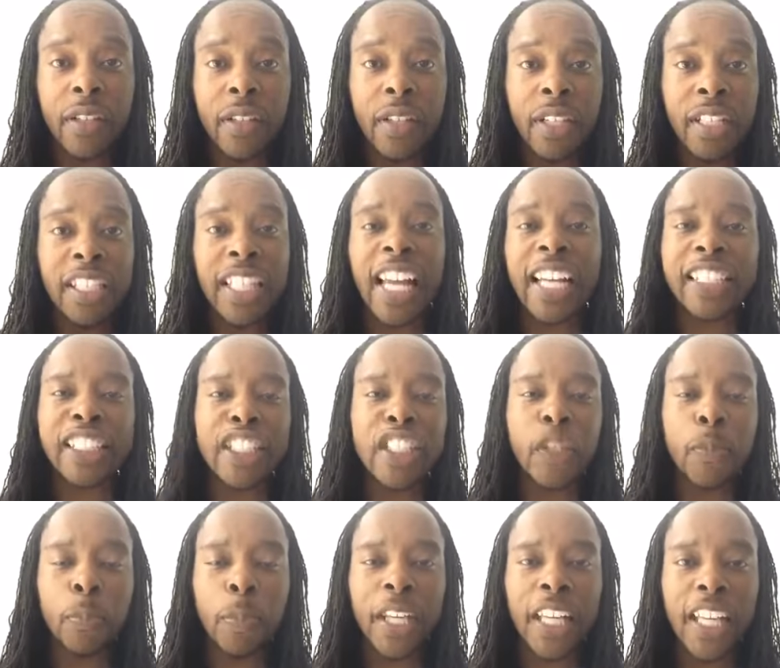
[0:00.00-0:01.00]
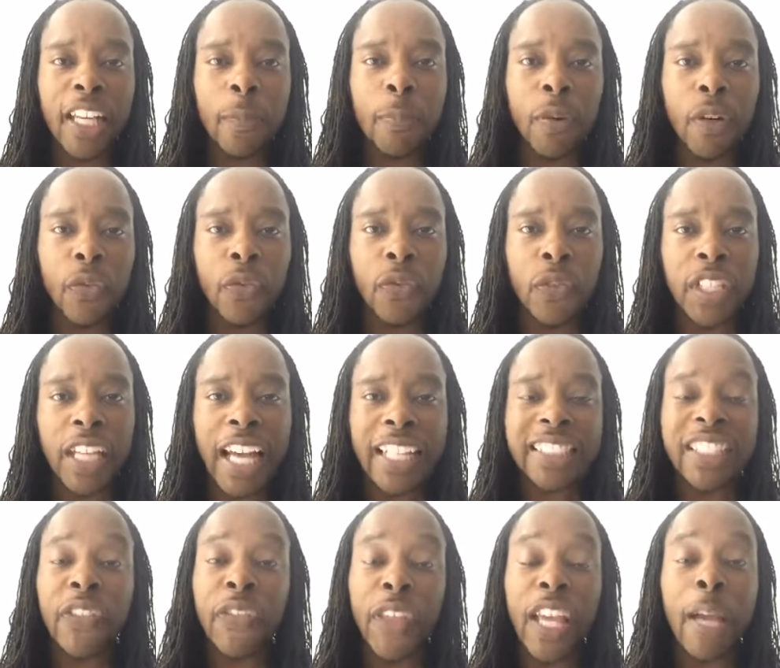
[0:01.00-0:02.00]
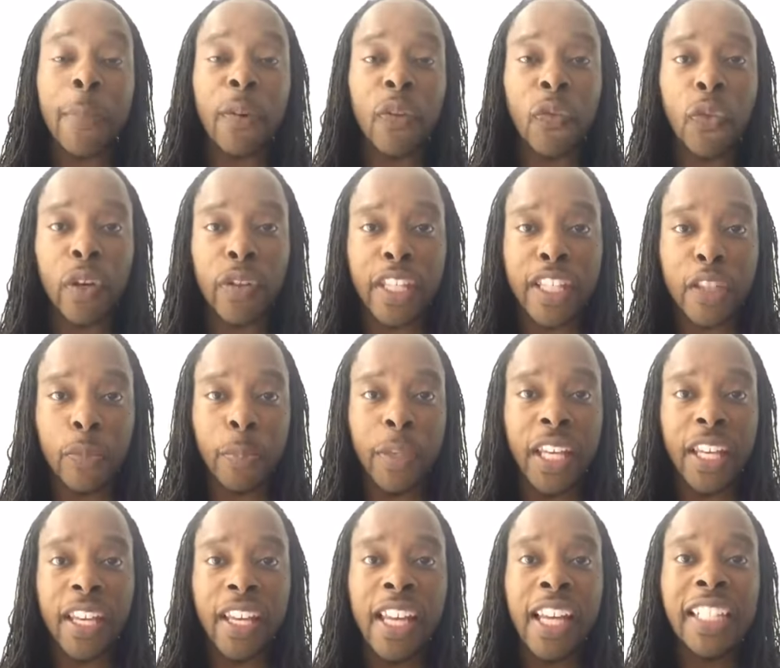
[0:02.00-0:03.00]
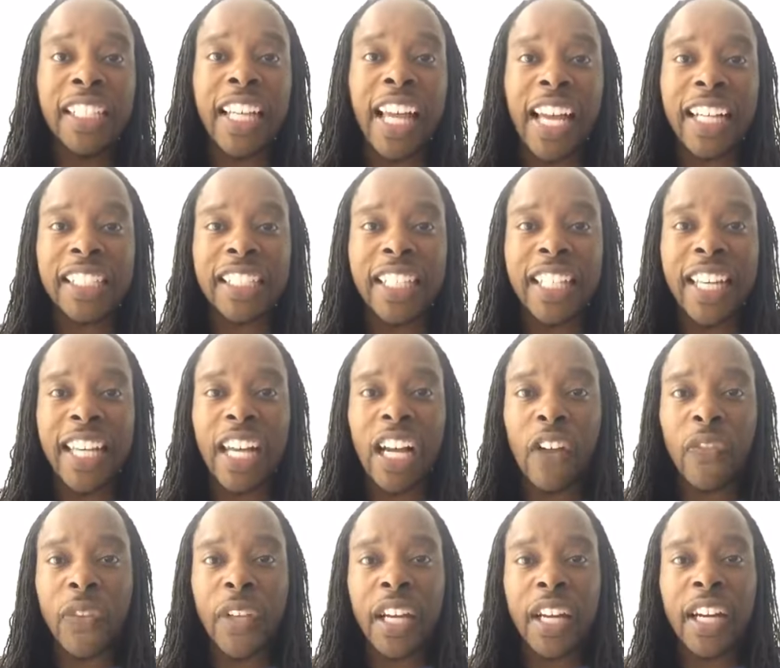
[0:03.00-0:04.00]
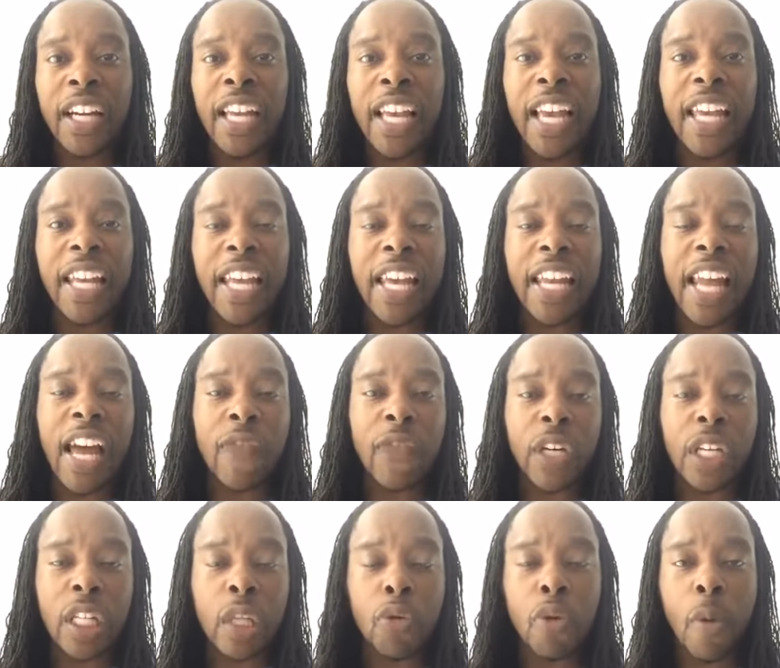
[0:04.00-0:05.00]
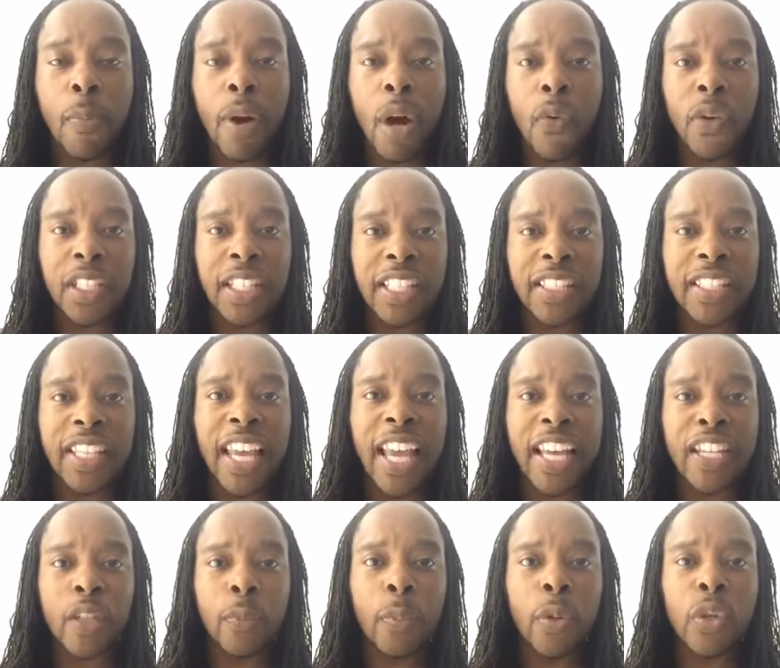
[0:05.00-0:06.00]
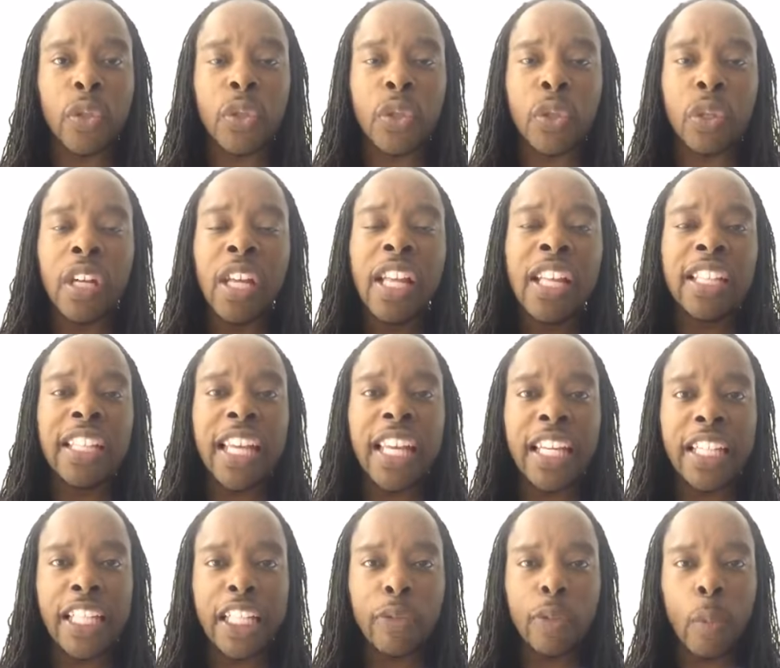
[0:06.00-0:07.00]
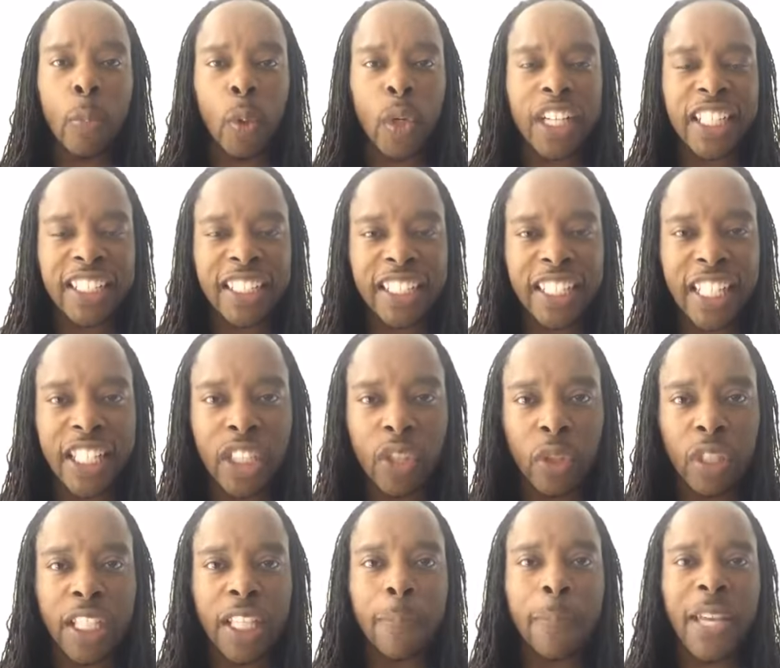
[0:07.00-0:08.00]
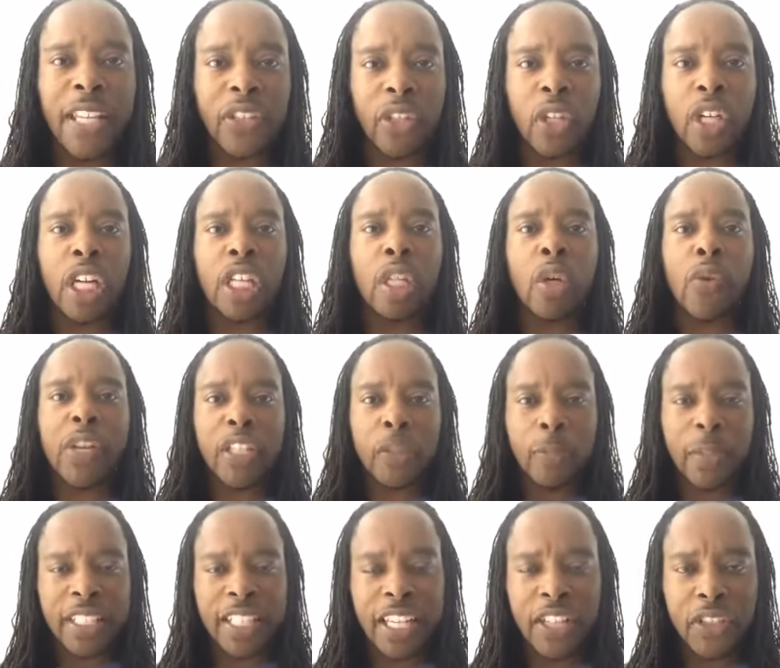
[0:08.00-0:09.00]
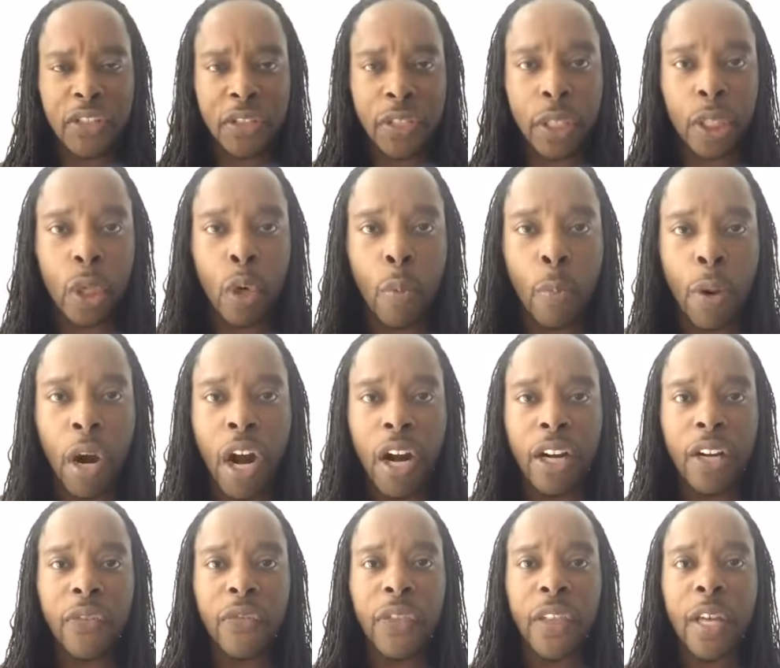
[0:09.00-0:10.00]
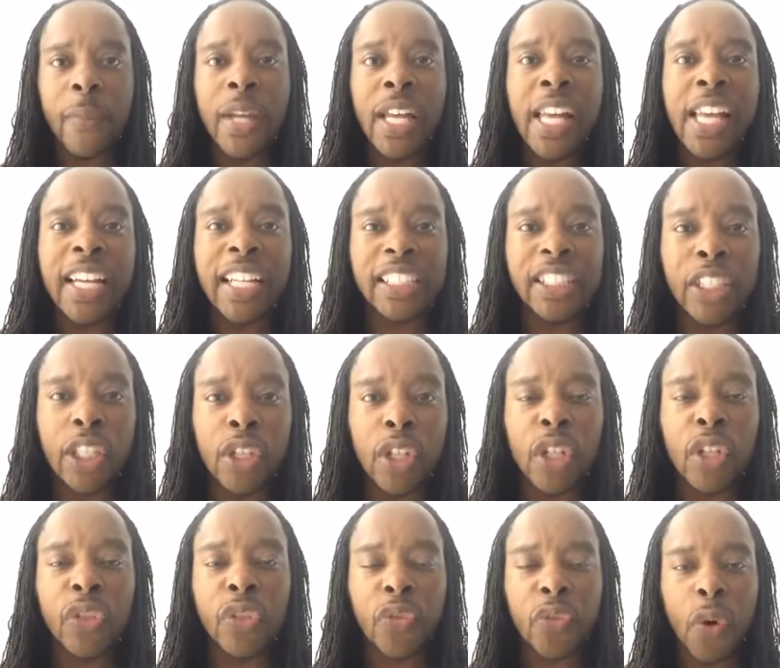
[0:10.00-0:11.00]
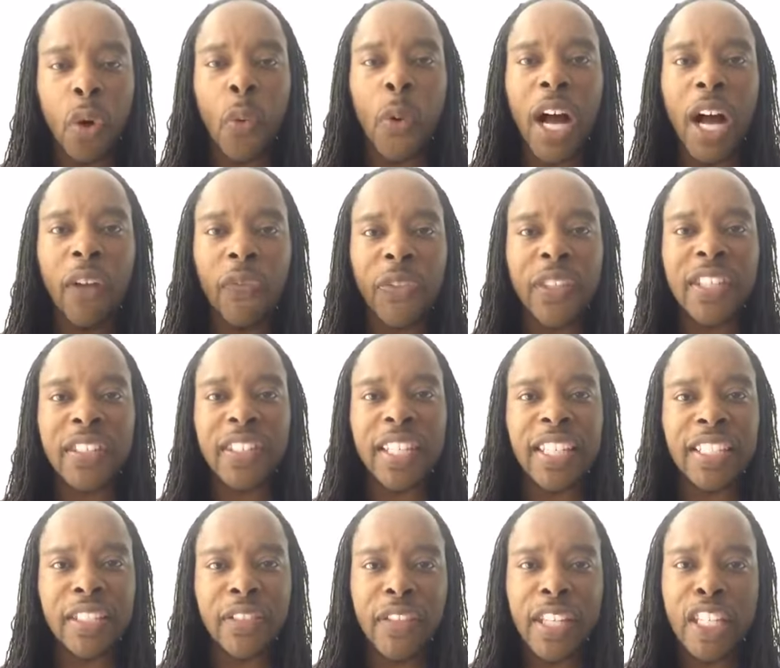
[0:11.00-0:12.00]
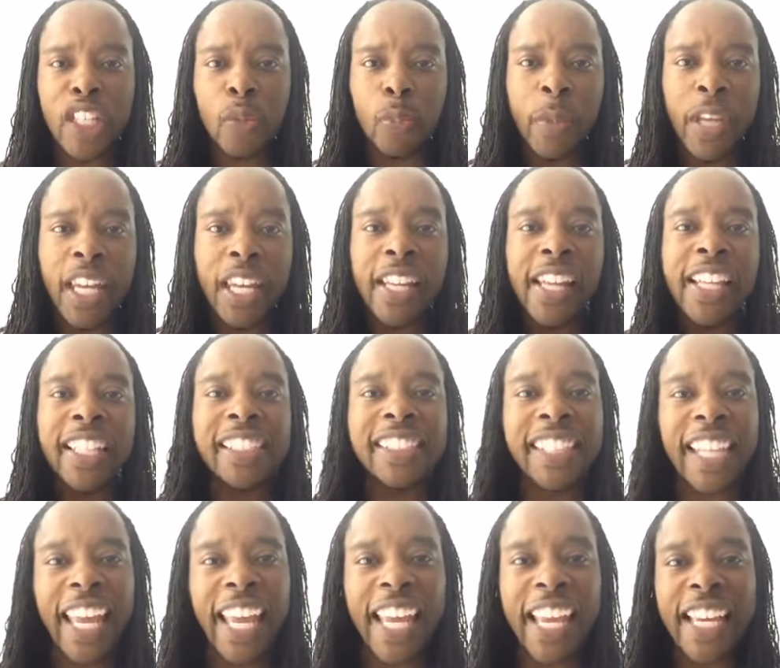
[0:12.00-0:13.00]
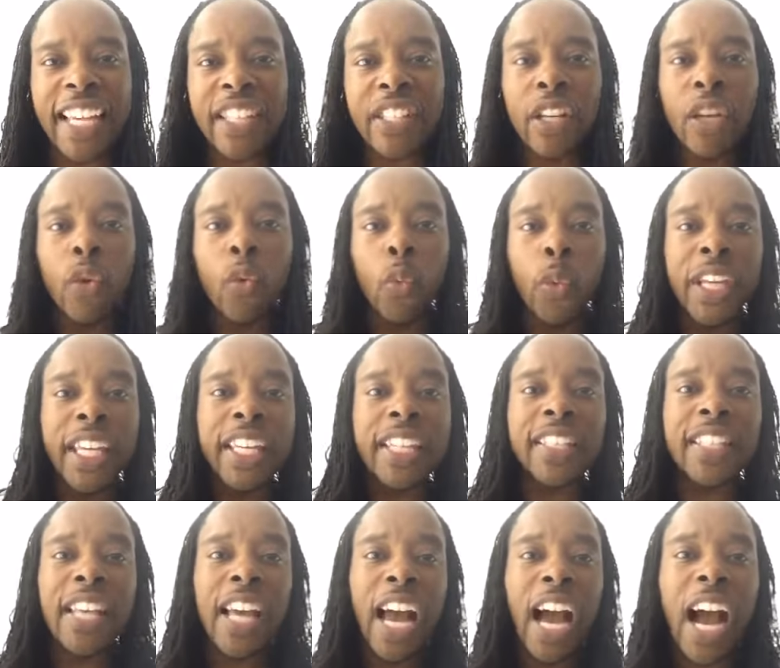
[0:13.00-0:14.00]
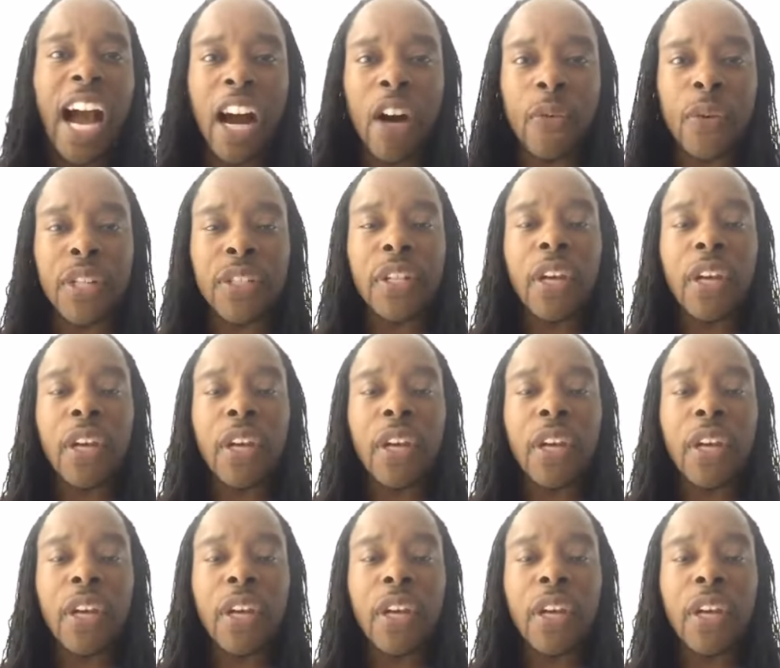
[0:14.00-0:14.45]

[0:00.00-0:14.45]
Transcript: to actually speak, both, to actually think before they speak, to actually get out there and, and have a clue about what they say, as opposed to letting these people continually, based on our low expectations and low bar of them, continue to throw out these things and then spend days, weeks, hours